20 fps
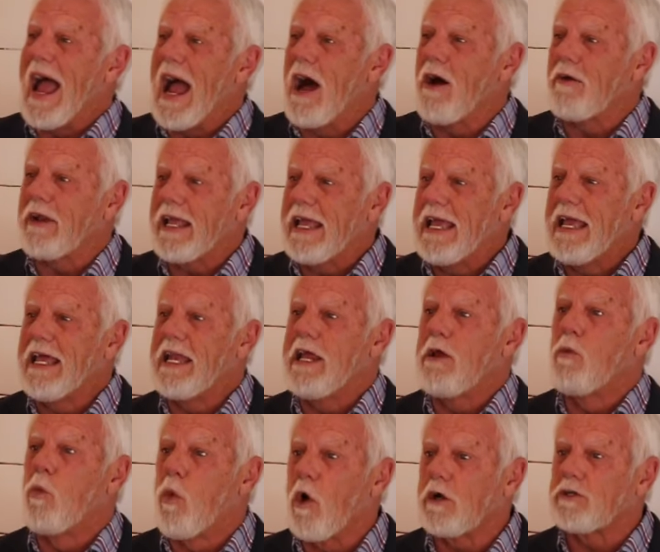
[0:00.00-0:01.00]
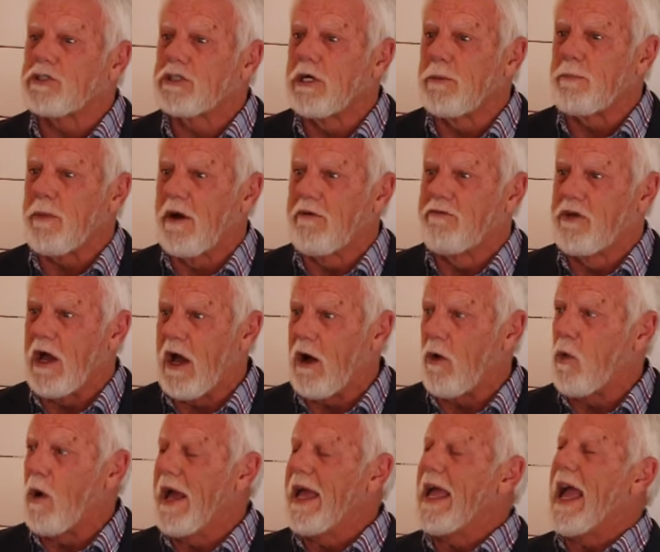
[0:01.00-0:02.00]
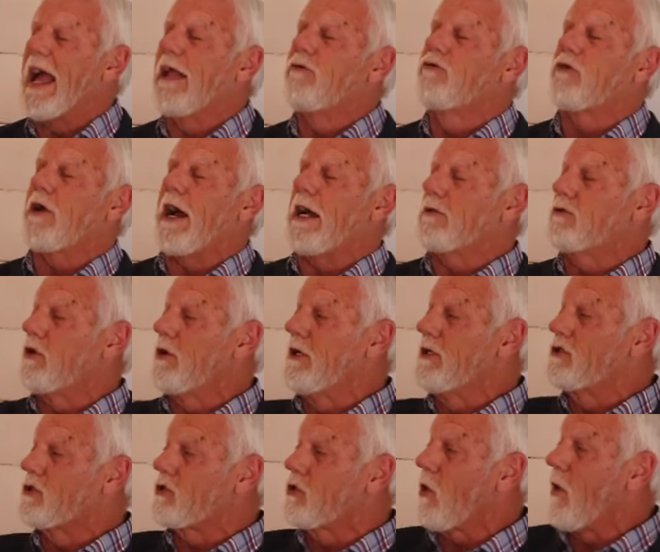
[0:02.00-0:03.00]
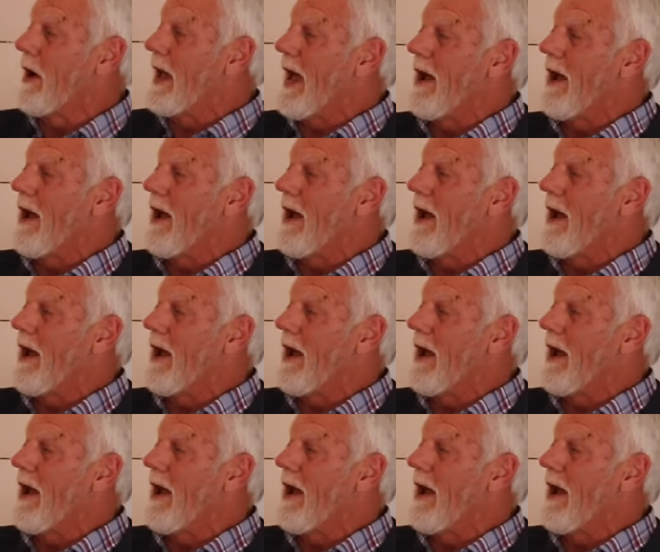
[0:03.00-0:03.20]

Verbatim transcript: out any worship of Yahweh and tried to destroy